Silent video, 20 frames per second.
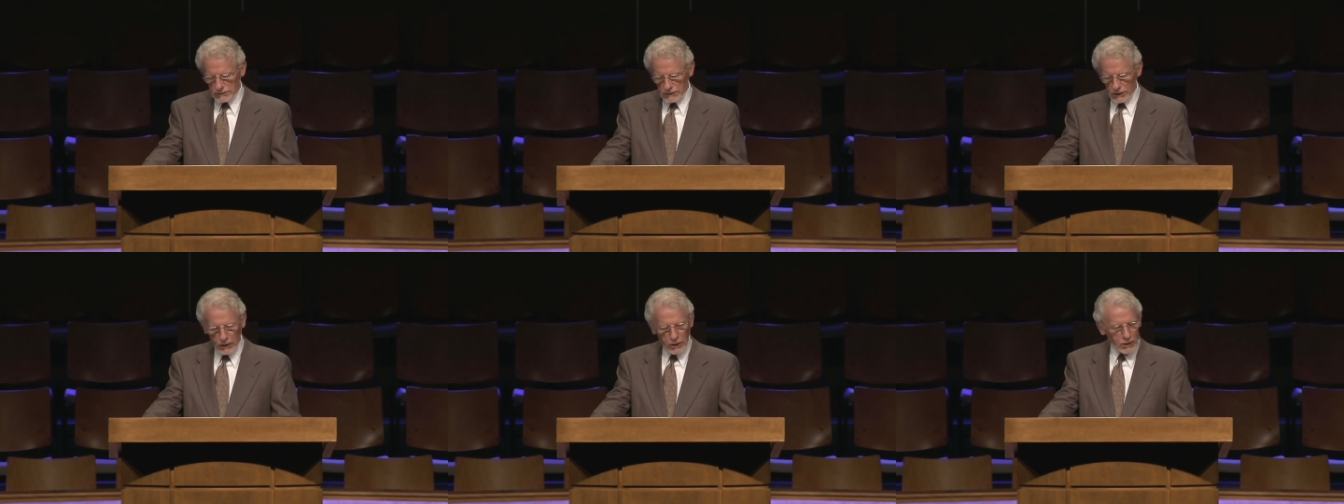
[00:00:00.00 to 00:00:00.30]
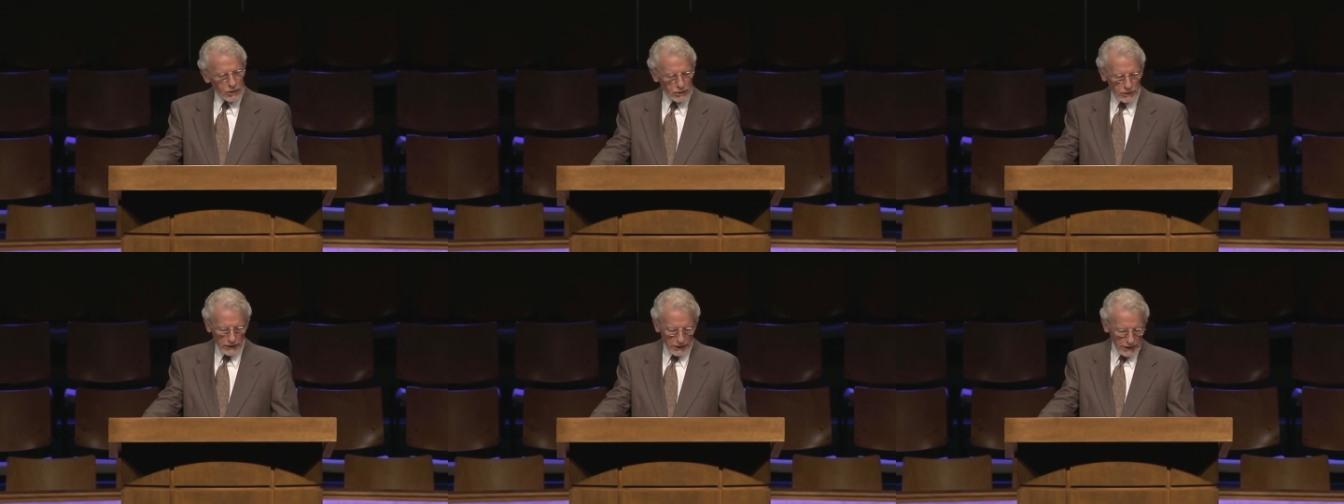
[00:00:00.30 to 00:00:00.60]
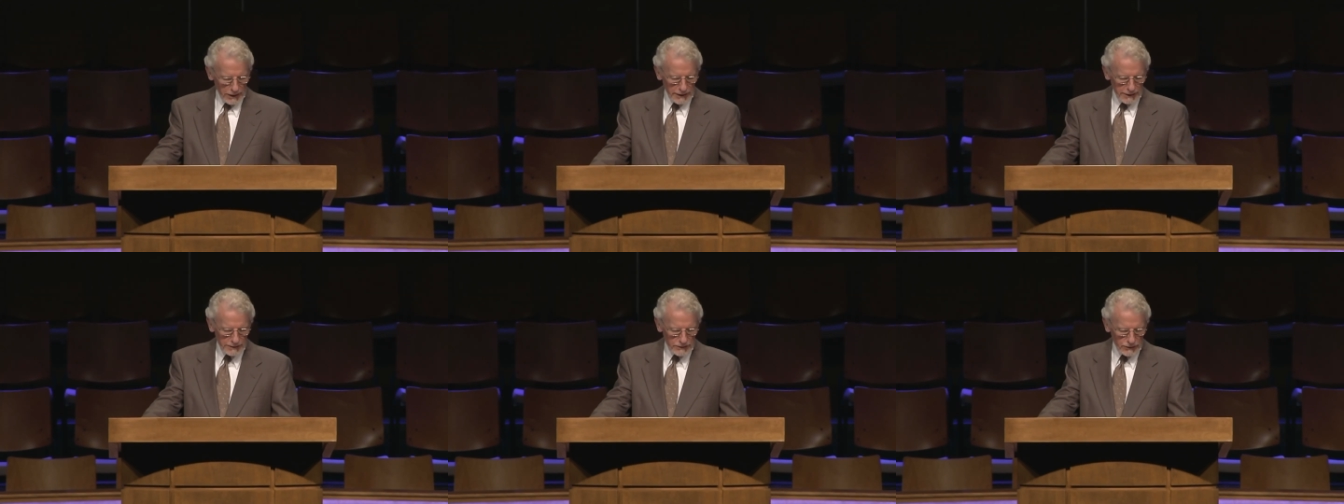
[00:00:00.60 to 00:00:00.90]
all
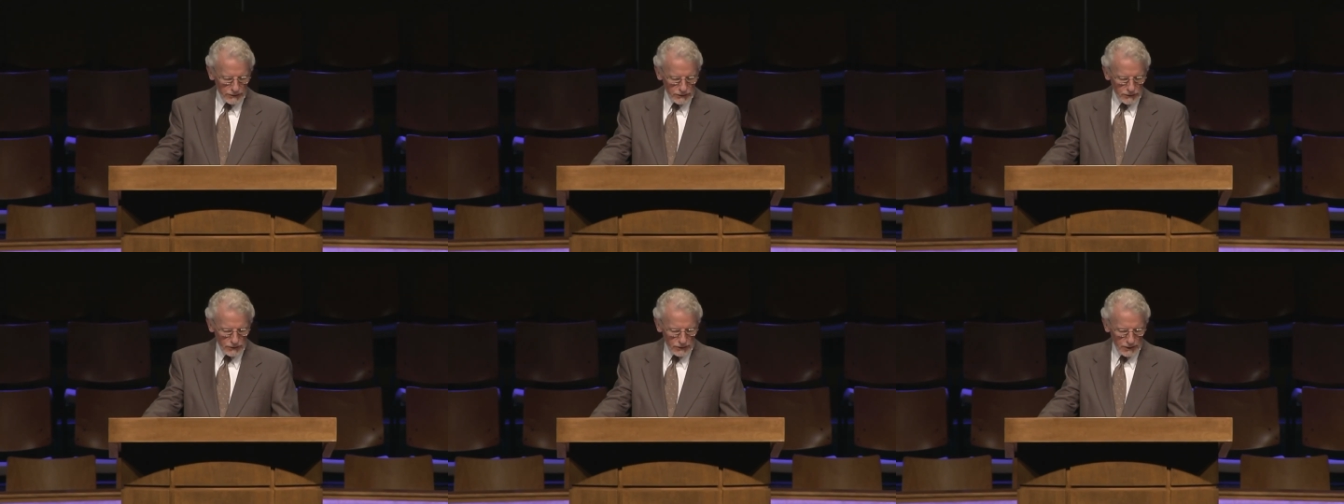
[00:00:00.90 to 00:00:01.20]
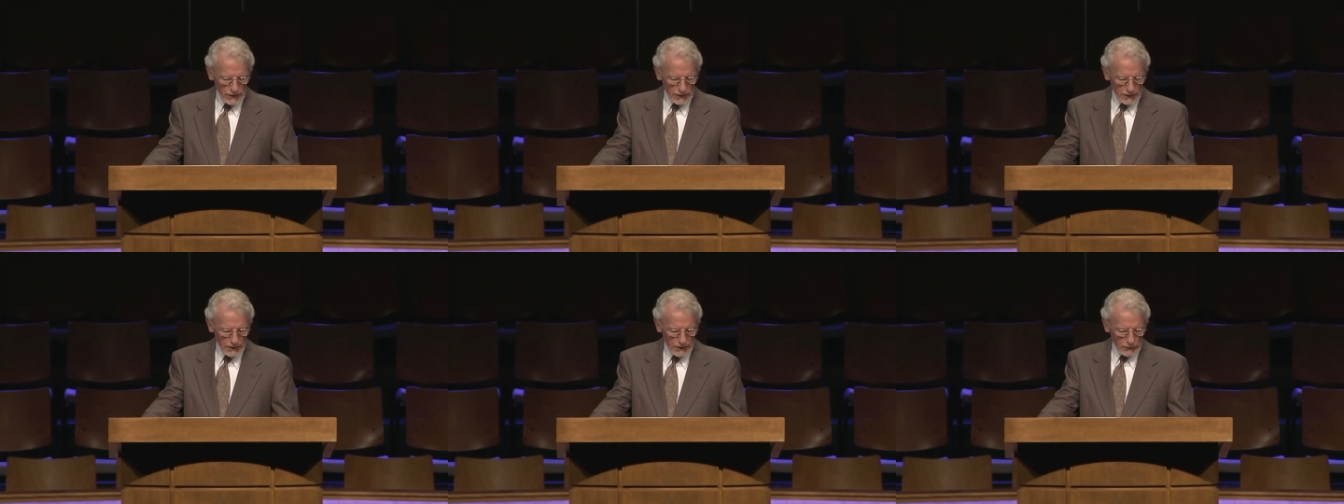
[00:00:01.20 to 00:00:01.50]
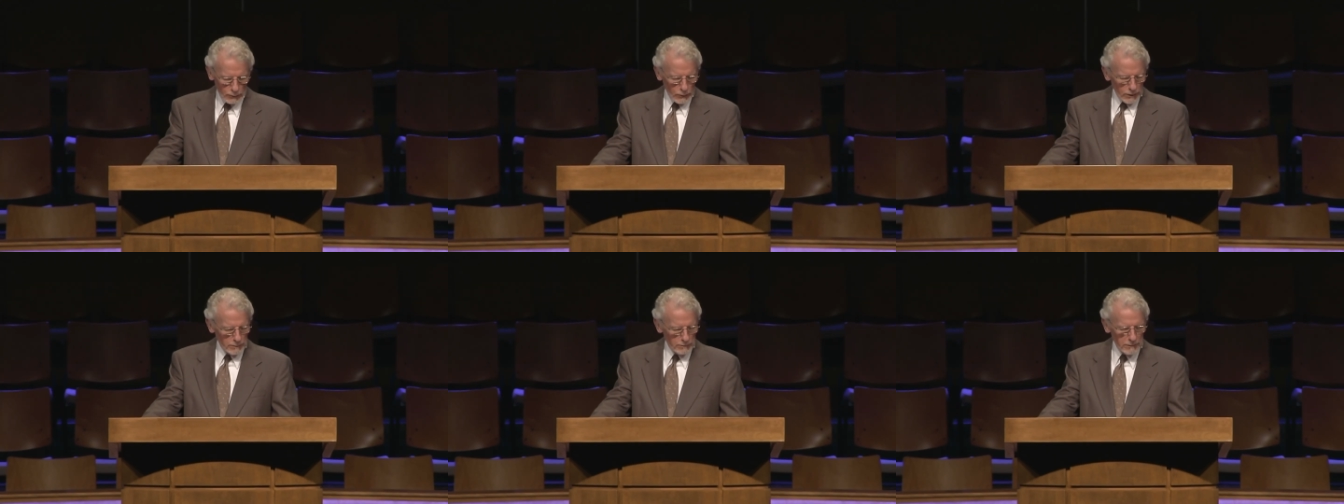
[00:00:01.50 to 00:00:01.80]
ages,
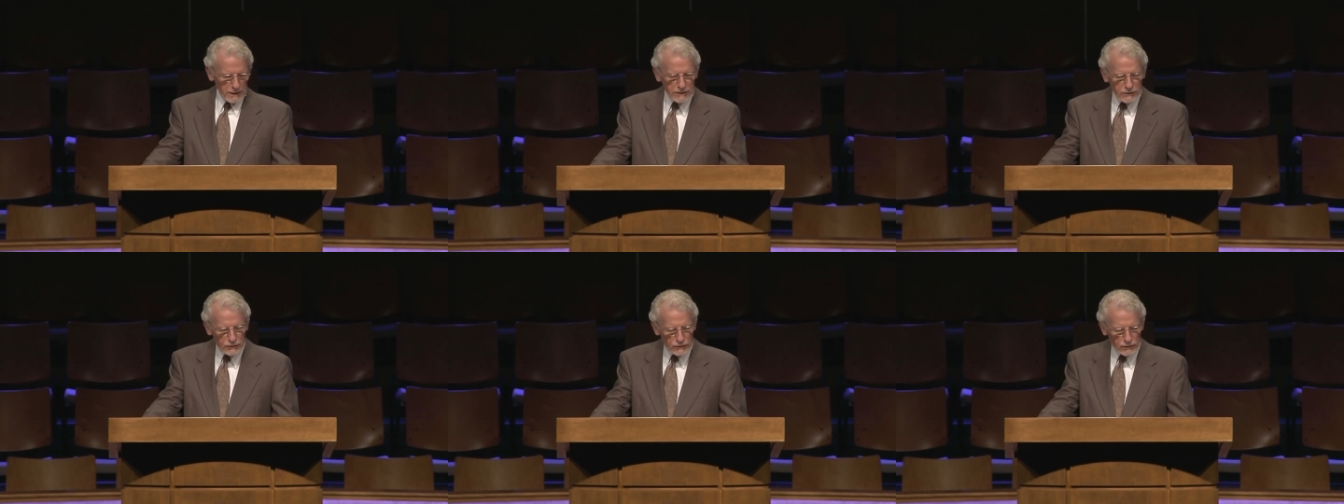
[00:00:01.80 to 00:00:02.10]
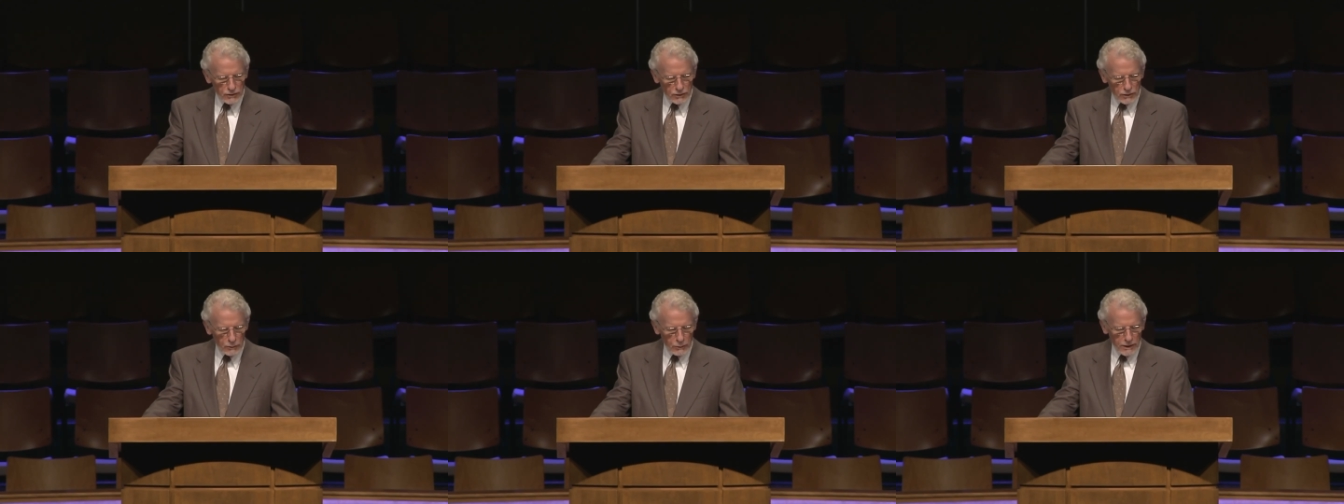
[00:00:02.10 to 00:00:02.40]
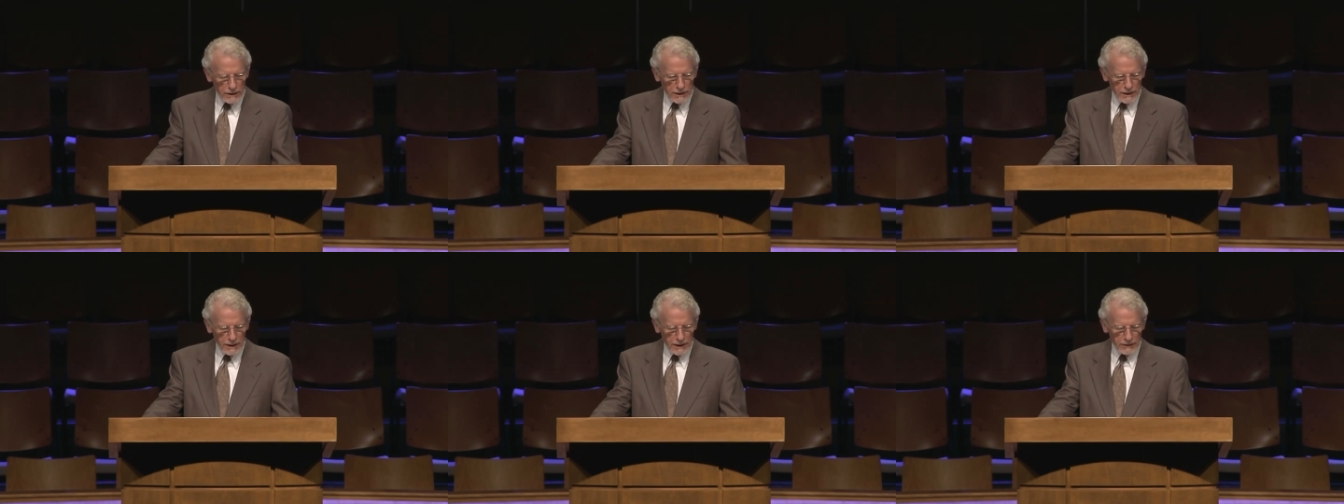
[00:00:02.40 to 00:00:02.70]
we minister to
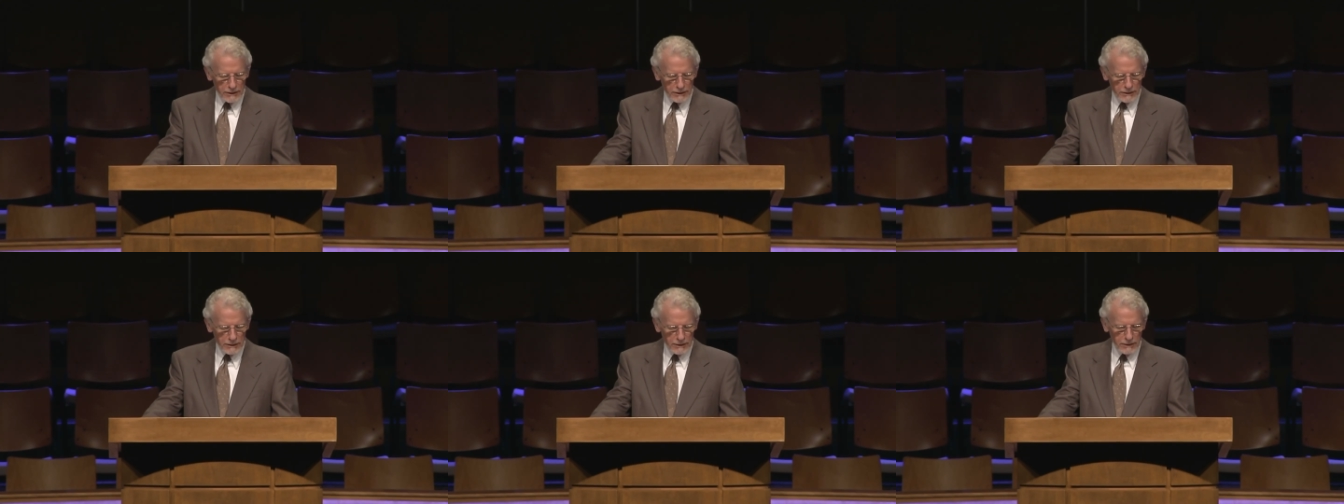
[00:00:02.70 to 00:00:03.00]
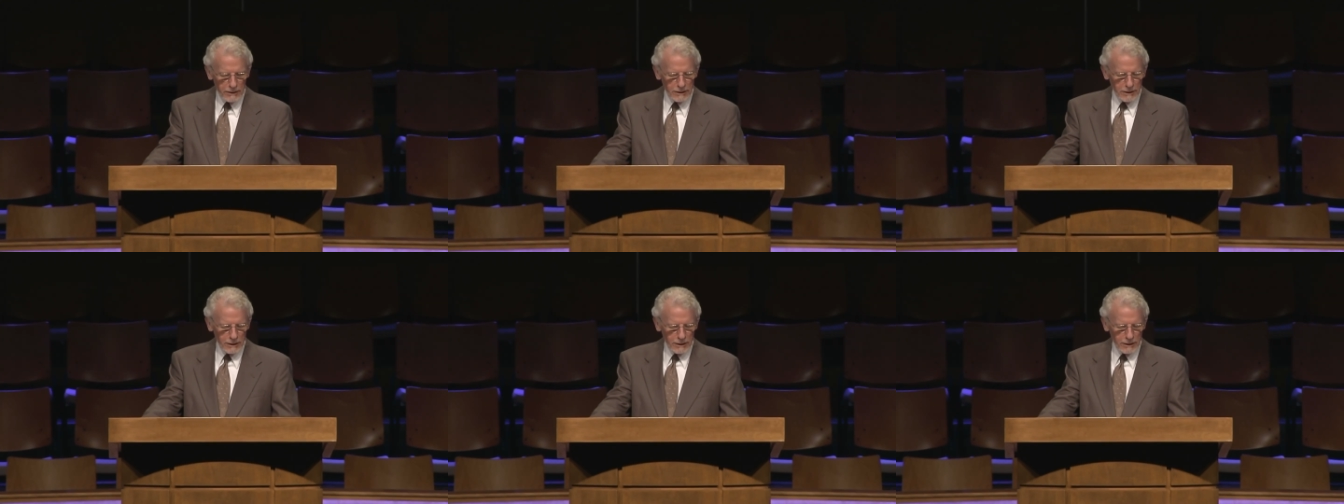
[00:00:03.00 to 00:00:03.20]
one another.